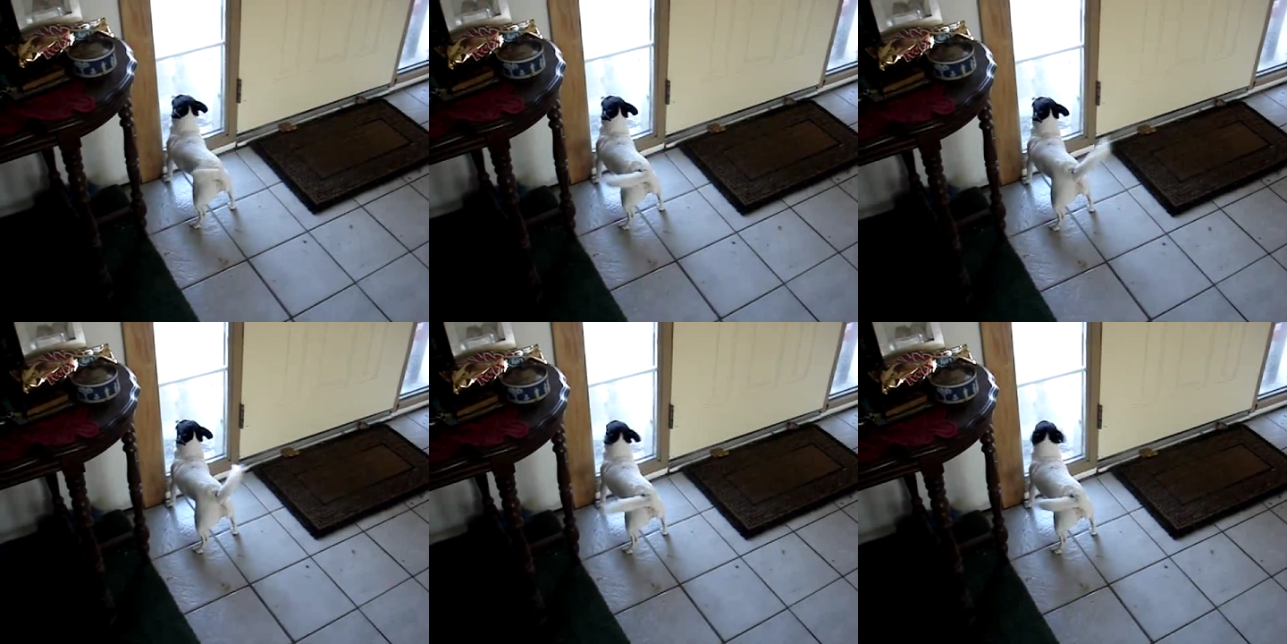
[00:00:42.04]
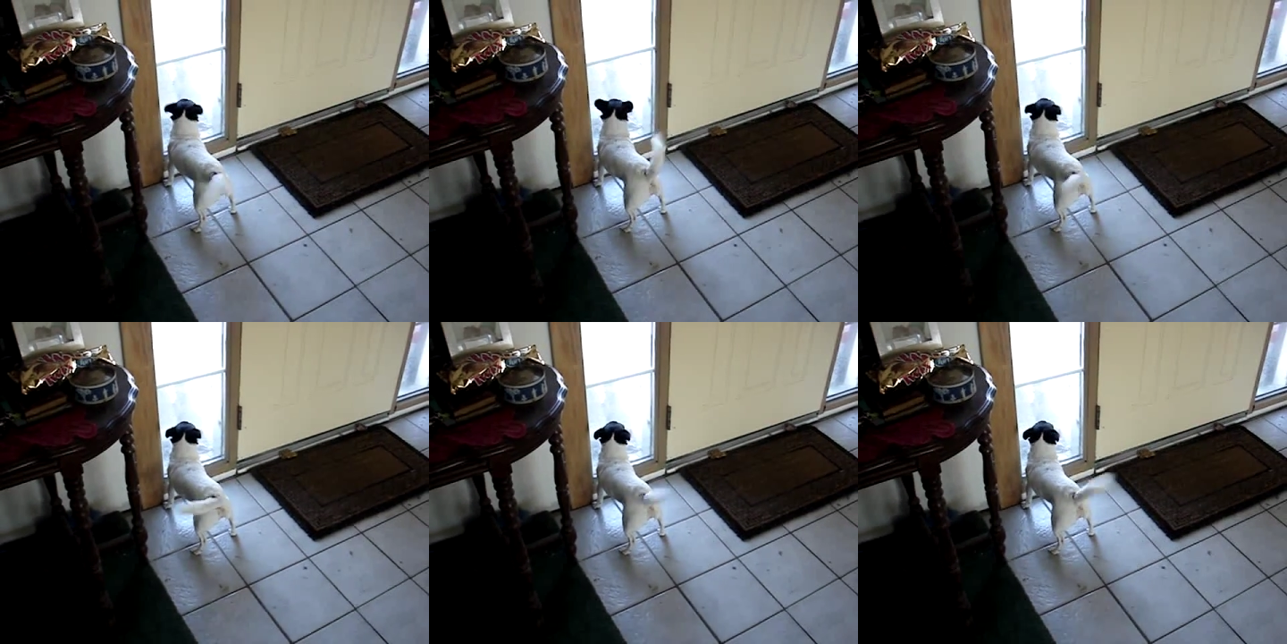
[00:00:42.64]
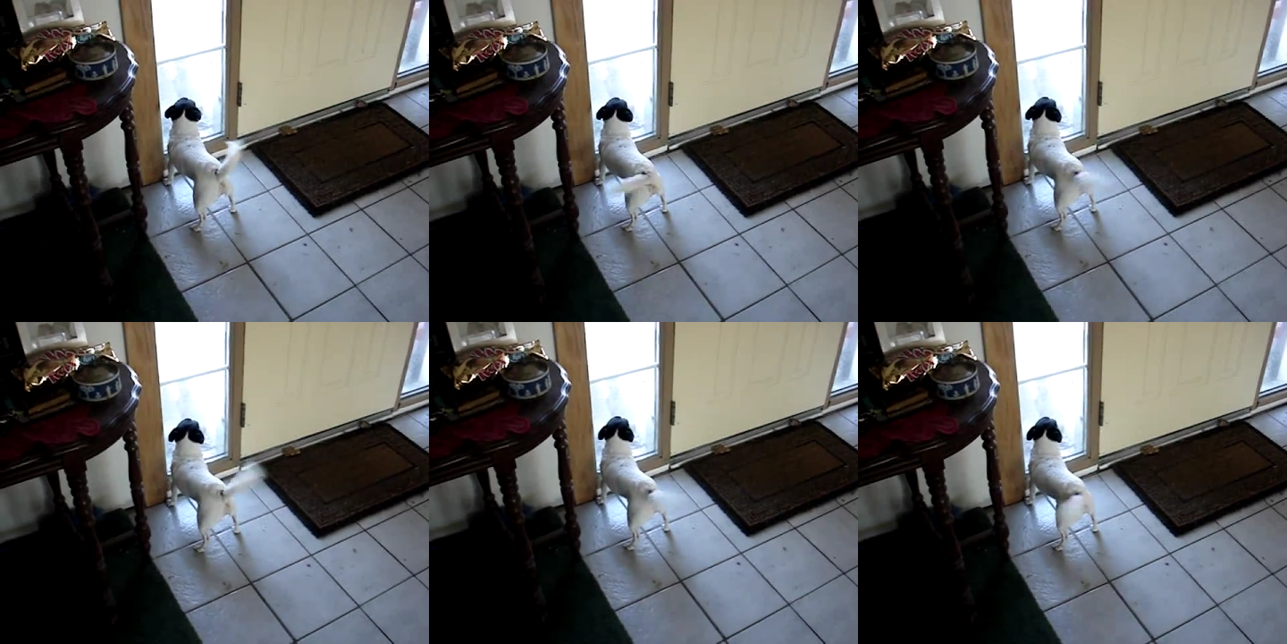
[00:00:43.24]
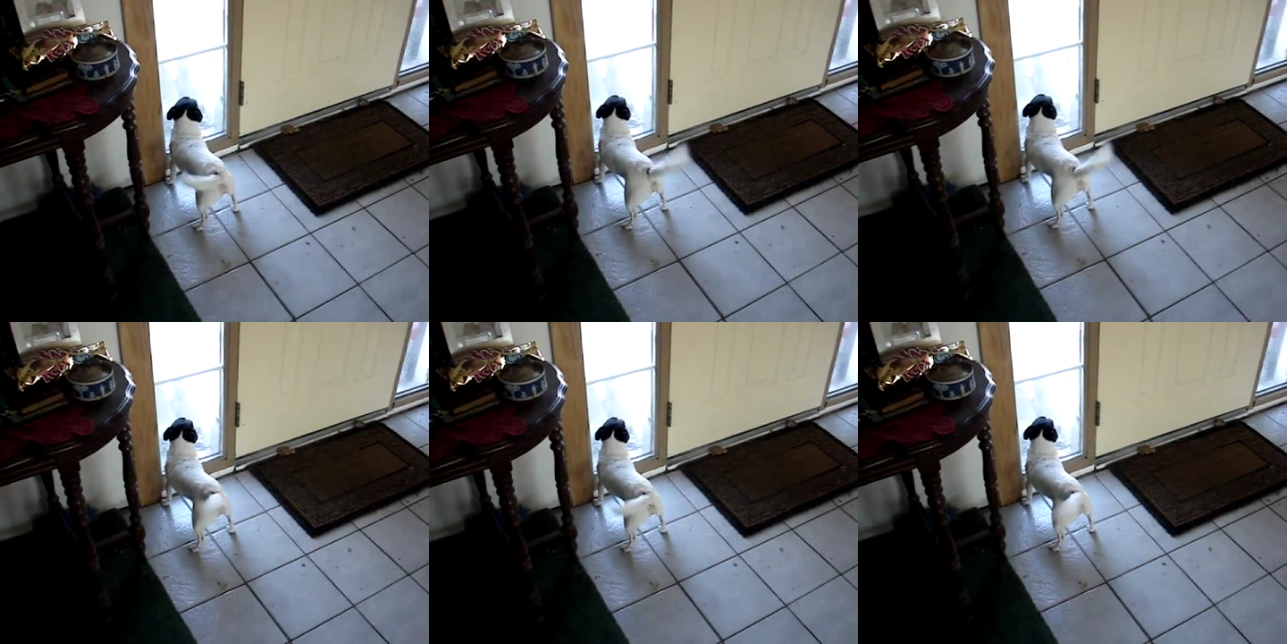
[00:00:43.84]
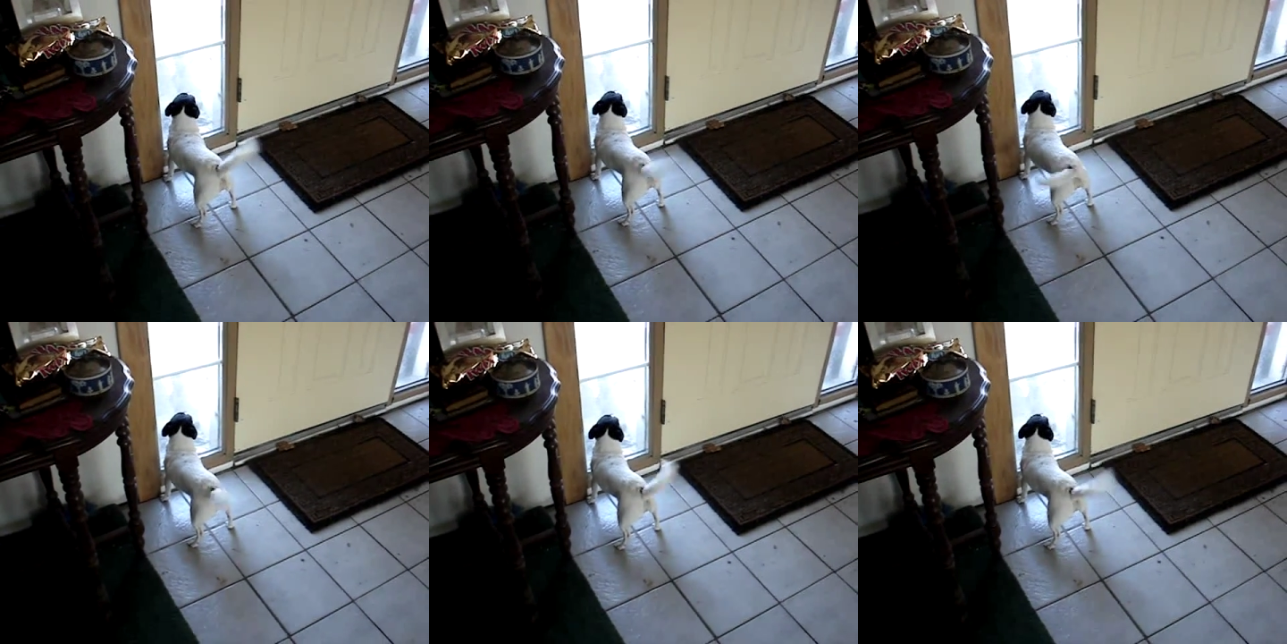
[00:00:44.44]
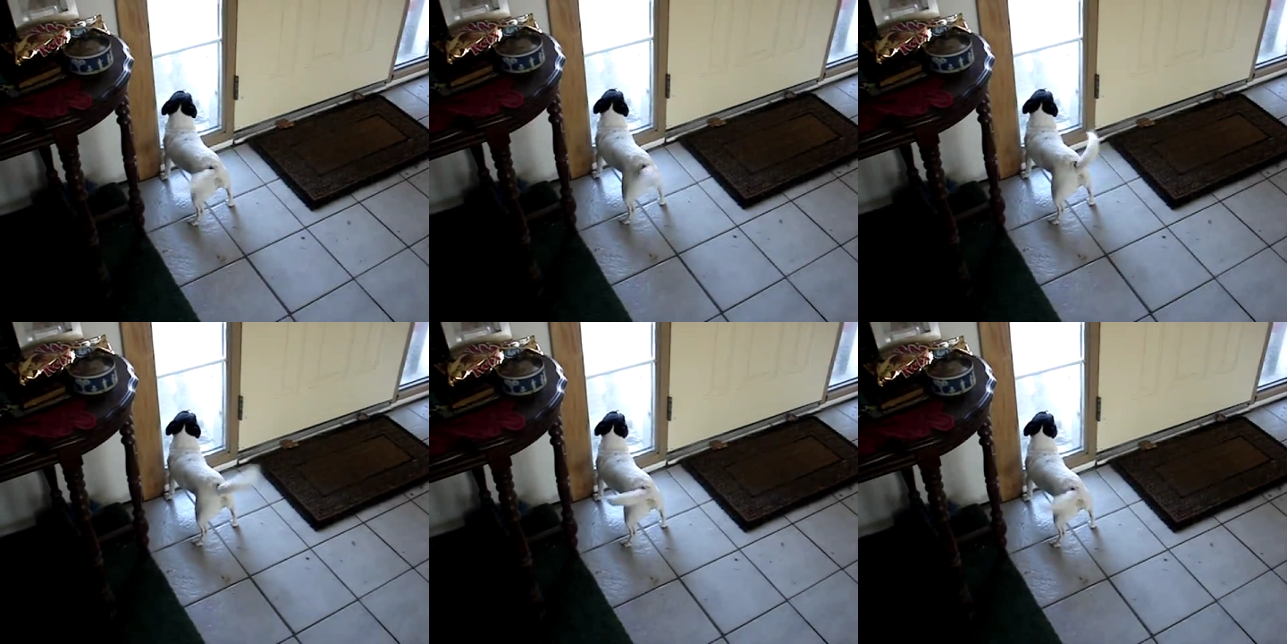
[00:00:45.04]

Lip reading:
Nobody's mouth can be seen.